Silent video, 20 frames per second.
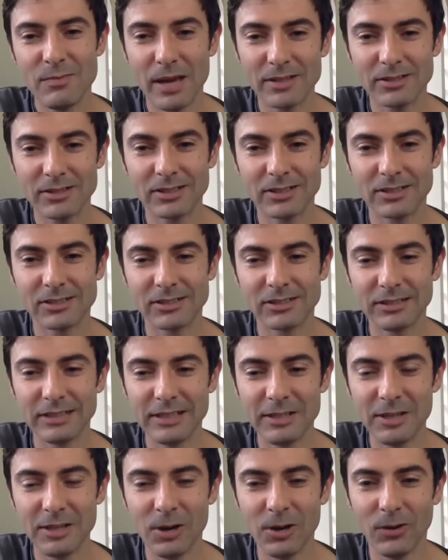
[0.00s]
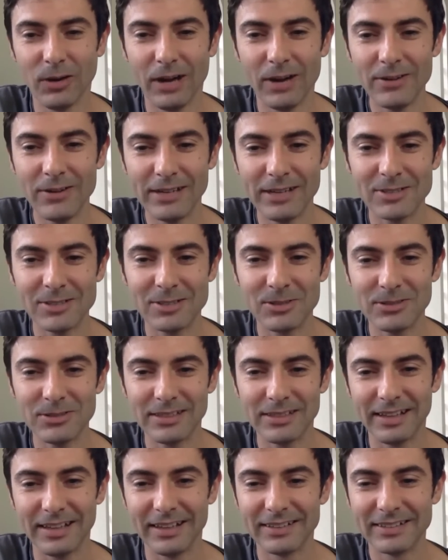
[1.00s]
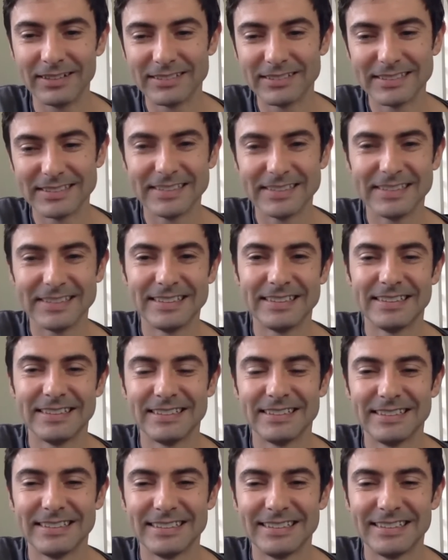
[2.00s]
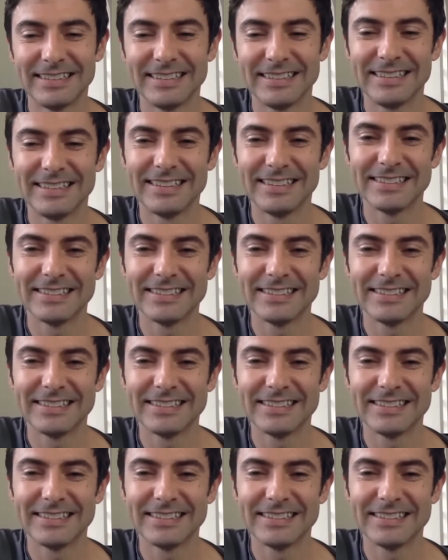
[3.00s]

Pescosolido. How are you guys doing today? We're good.